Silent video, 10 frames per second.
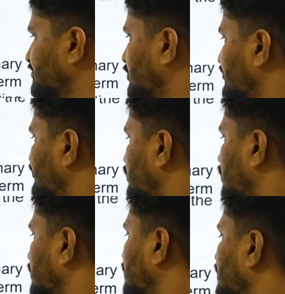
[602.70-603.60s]
power of the
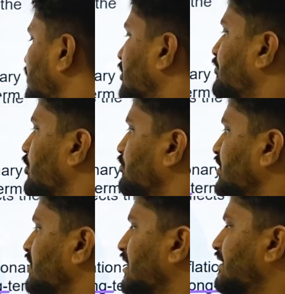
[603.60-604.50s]
dollar,
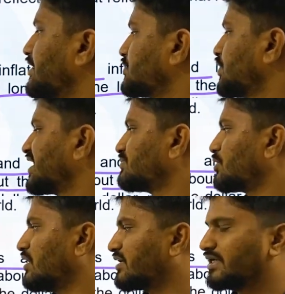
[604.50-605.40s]
prompting countries to explore
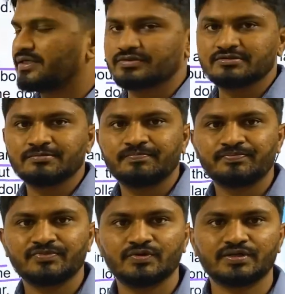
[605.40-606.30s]
alternatives.
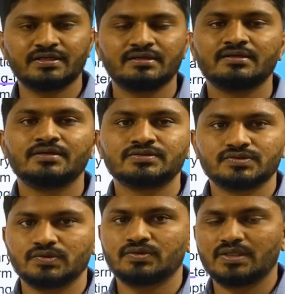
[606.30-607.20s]
Okay,
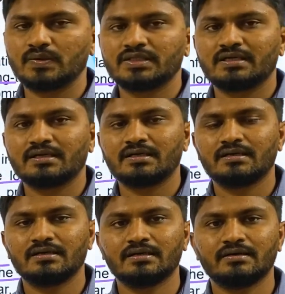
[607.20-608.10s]
so now the
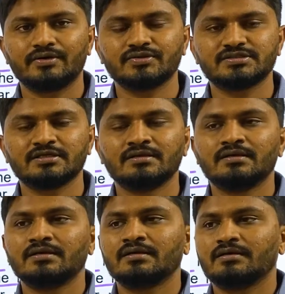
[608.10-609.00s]
what you say
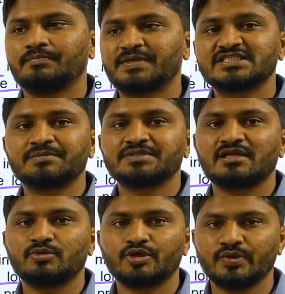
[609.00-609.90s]
perception
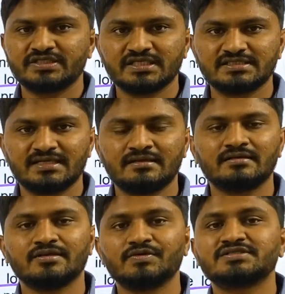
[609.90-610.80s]
about USA is that
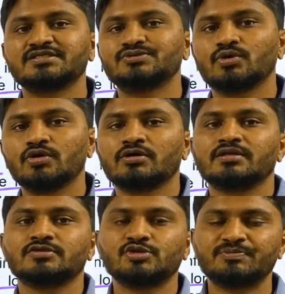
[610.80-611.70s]
USA is no longer
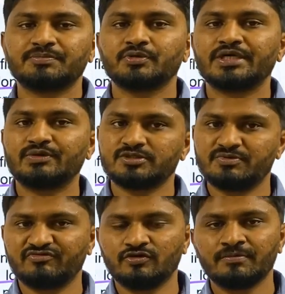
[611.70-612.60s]
the superpower it was
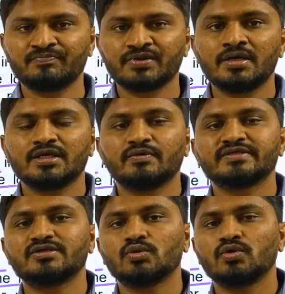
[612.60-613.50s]
before.
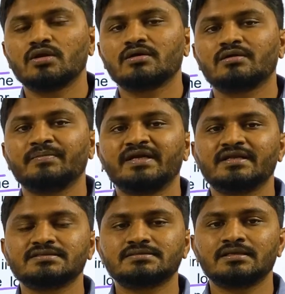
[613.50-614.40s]
USA no longer
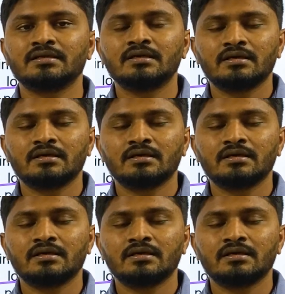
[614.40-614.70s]
maintains the